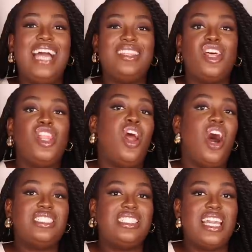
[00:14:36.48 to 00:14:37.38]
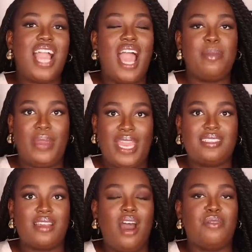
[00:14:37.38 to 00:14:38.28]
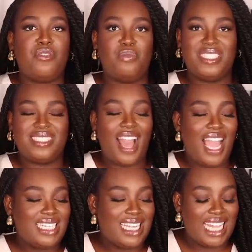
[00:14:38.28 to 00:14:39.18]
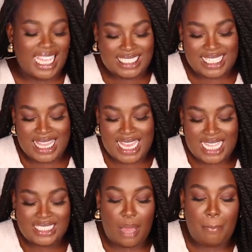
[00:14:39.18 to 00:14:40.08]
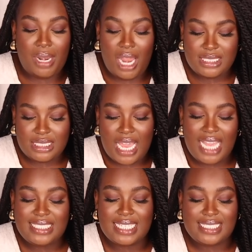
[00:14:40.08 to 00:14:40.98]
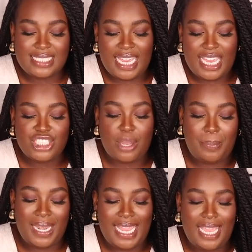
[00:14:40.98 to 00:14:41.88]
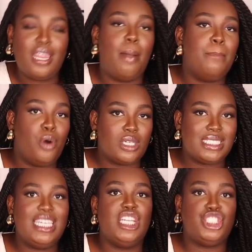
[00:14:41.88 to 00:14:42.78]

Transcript: And the last thing I picked up from Missguided is this plus size sage plain boxy